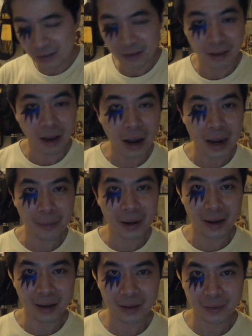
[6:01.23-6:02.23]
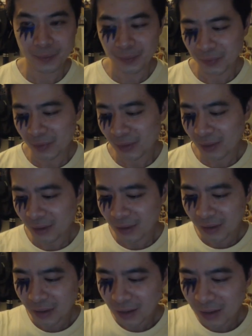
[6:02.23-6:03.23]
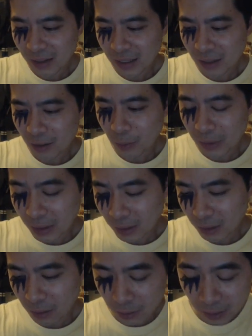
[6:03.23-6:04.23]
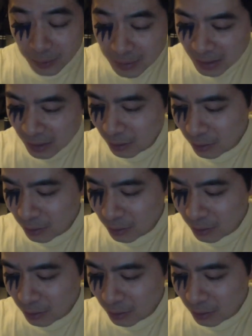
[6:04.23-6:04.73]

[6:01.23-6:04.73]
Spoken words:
the eye part. And now with the lipstick, it was